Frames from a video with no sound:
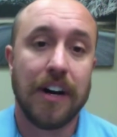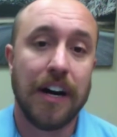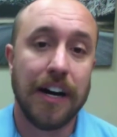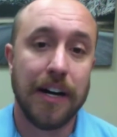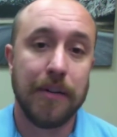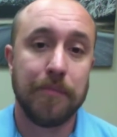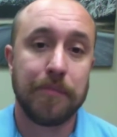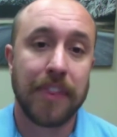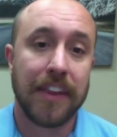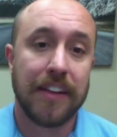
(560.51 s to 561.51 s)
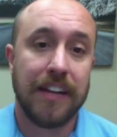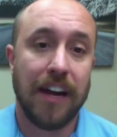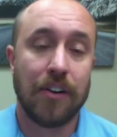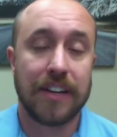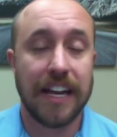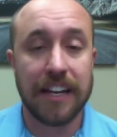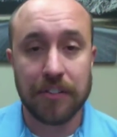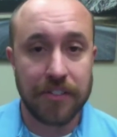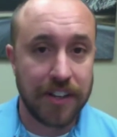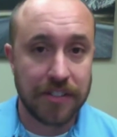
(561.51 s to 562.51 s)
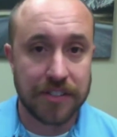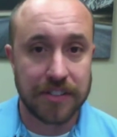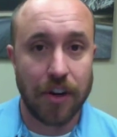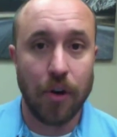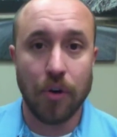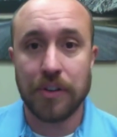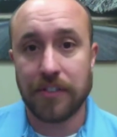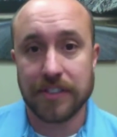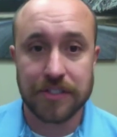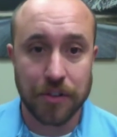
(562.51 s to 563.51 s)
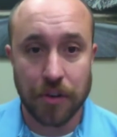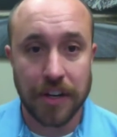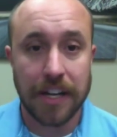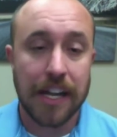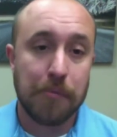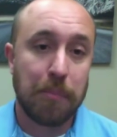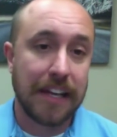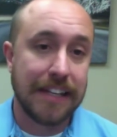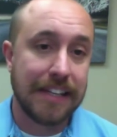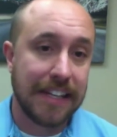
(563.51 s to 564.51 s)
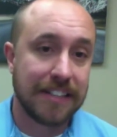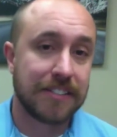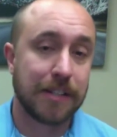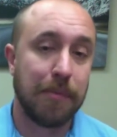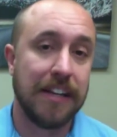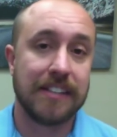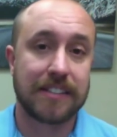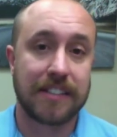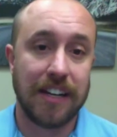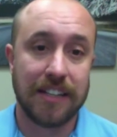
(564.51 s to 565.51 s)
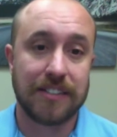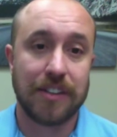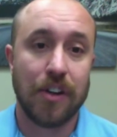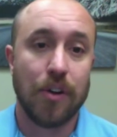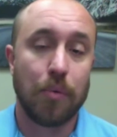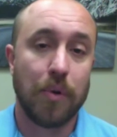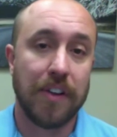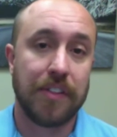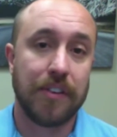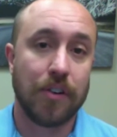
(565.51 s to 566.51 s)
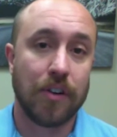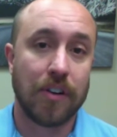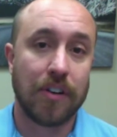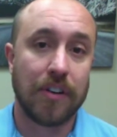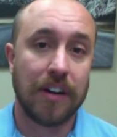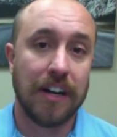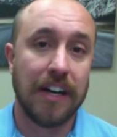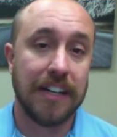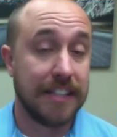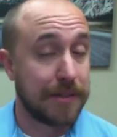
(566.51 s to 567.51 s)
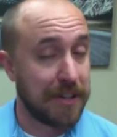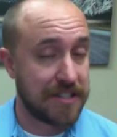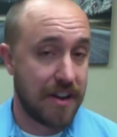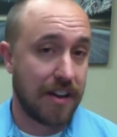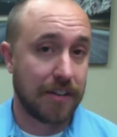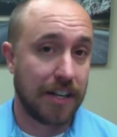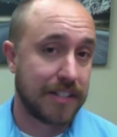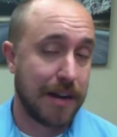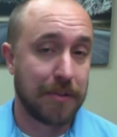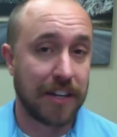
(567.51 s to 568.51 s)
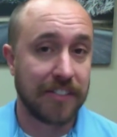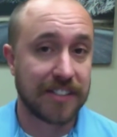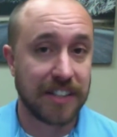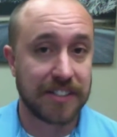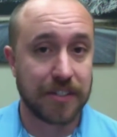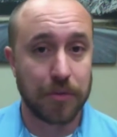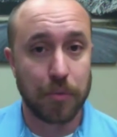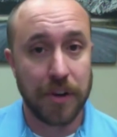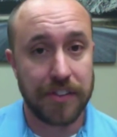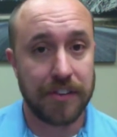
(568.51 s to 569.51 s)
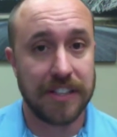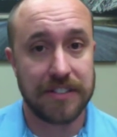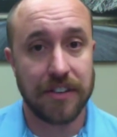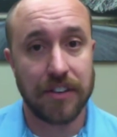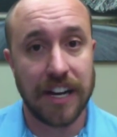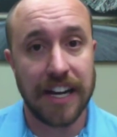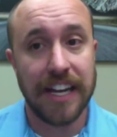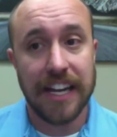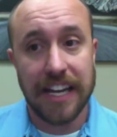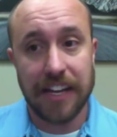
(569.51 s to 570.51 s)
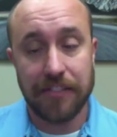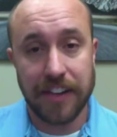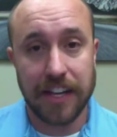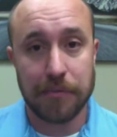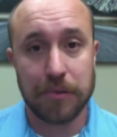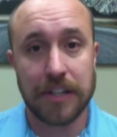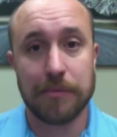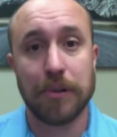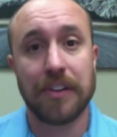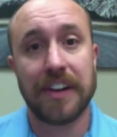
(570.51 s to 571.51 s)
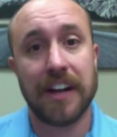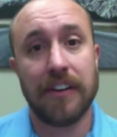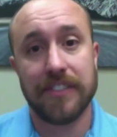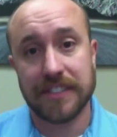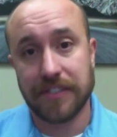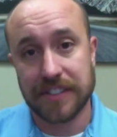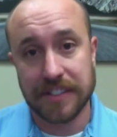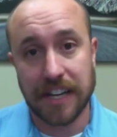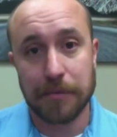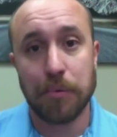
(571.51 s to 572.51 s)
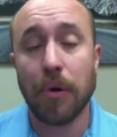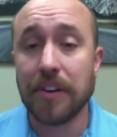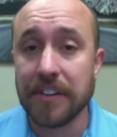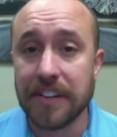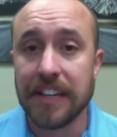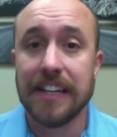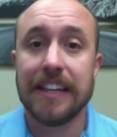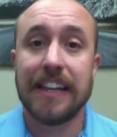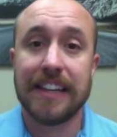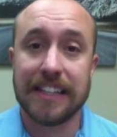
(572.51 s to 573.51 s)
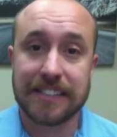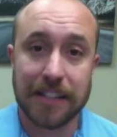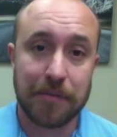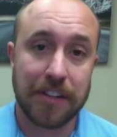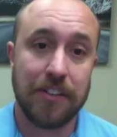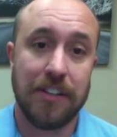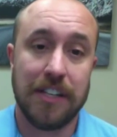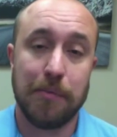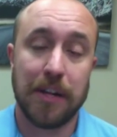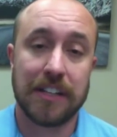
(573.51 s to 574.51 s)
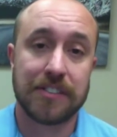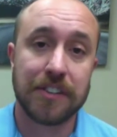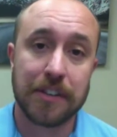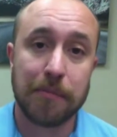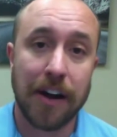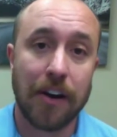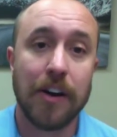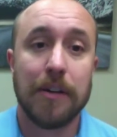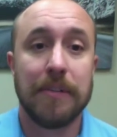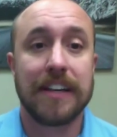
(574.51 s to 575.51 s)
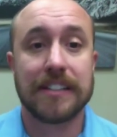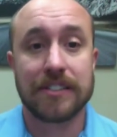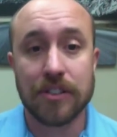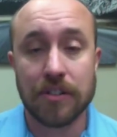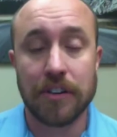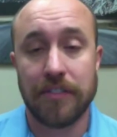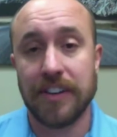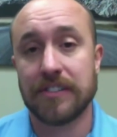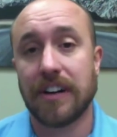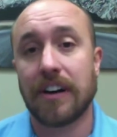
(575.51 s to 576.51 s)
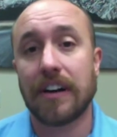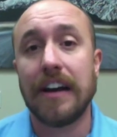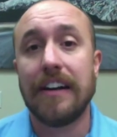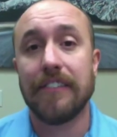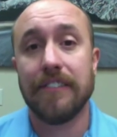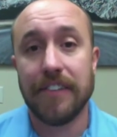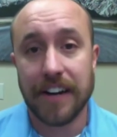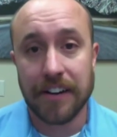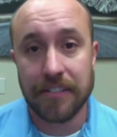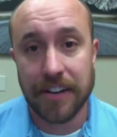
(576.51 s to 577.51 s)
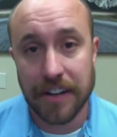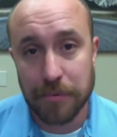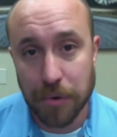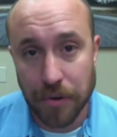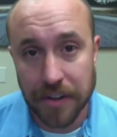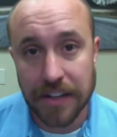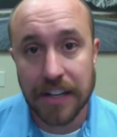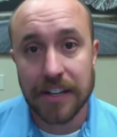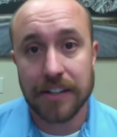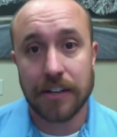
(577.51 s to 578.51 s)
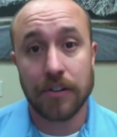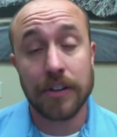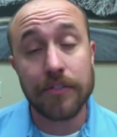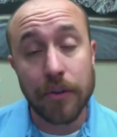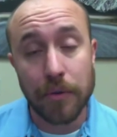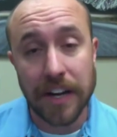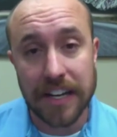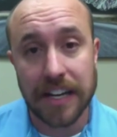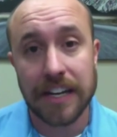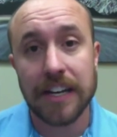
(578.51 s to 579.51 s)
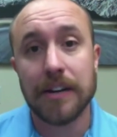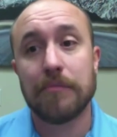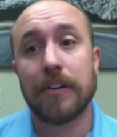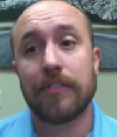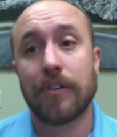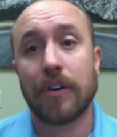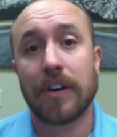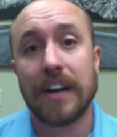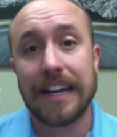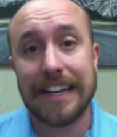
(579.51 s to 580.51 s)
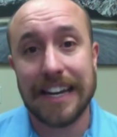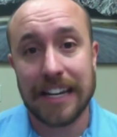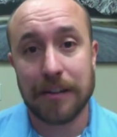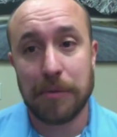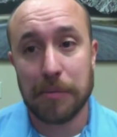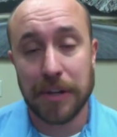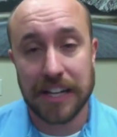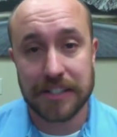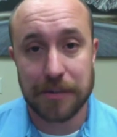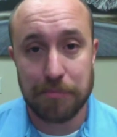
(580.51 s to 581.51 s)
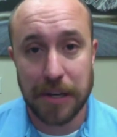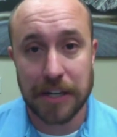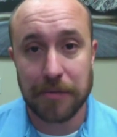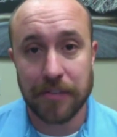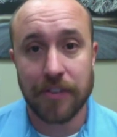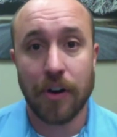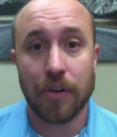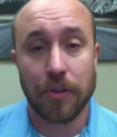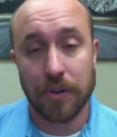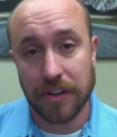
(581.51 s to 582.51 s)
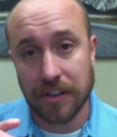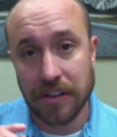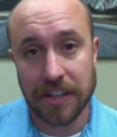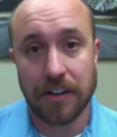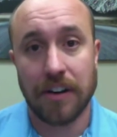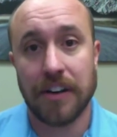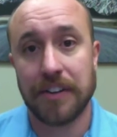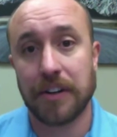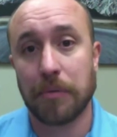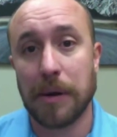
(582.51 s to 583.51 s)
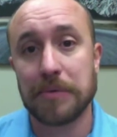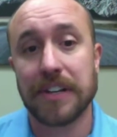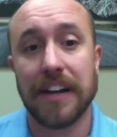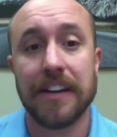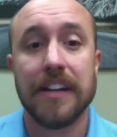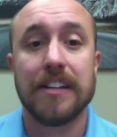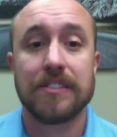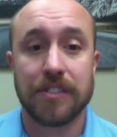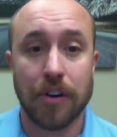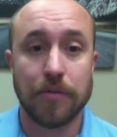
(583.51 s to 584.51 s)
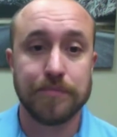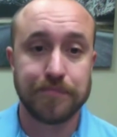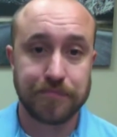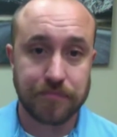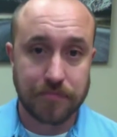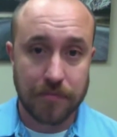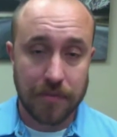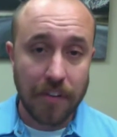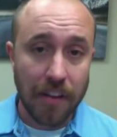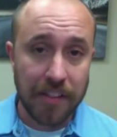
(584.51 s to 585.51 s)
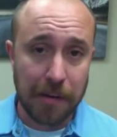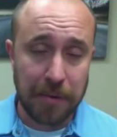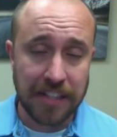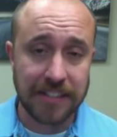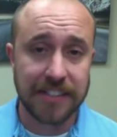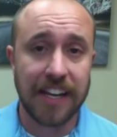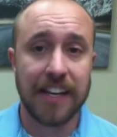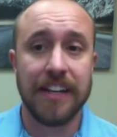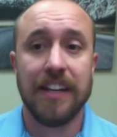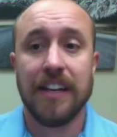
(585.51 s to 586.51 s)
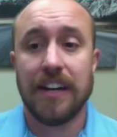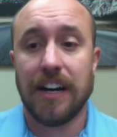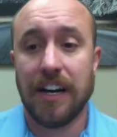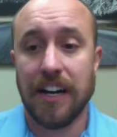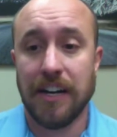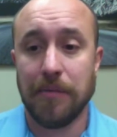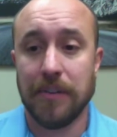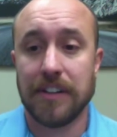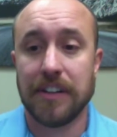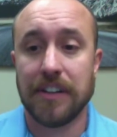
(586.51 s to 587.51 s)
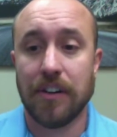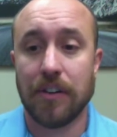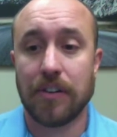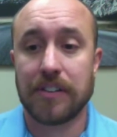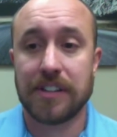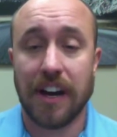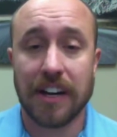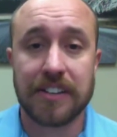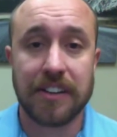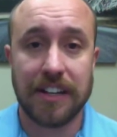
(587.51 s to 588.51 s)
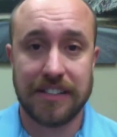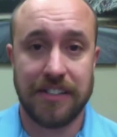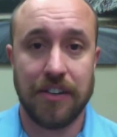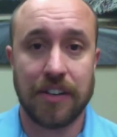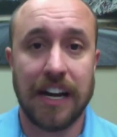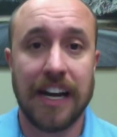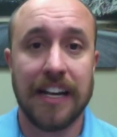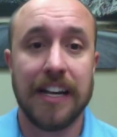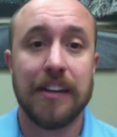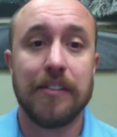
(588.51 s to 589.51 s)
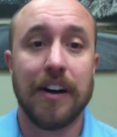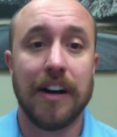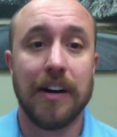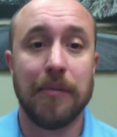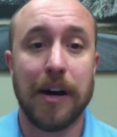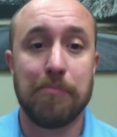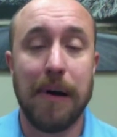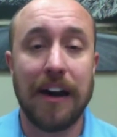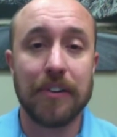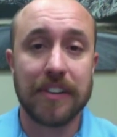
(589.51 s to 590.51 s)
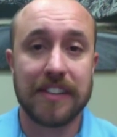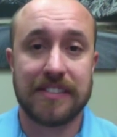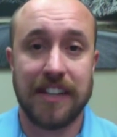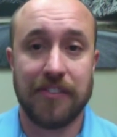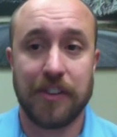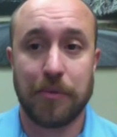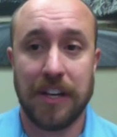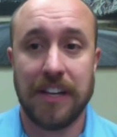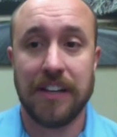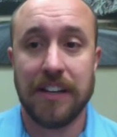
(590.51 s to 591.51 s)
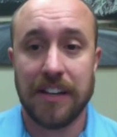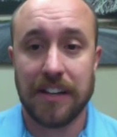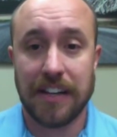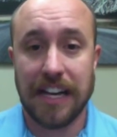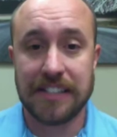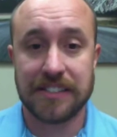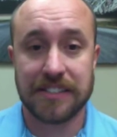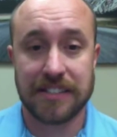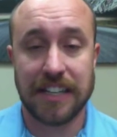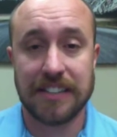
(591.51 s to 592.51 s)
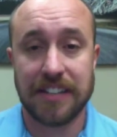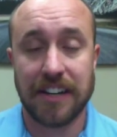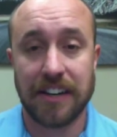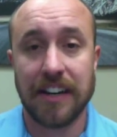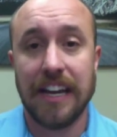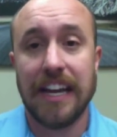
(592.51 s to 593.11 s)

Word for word: Um, now, getting reviews is a whole different story, but it needs to be discussed with your, uh, it needs to be a, to- a topic of discussion with your SEO guy. If they completely blow that off as if it's not important, then that's something you need to be concerned about because Google reviews are very, very important, not only for ranking, but for getting people to actually pick up the phone or to click on your website. So, that being said, um, you know, talk to your SEO guy um, about the stuff that we that I just discussed here.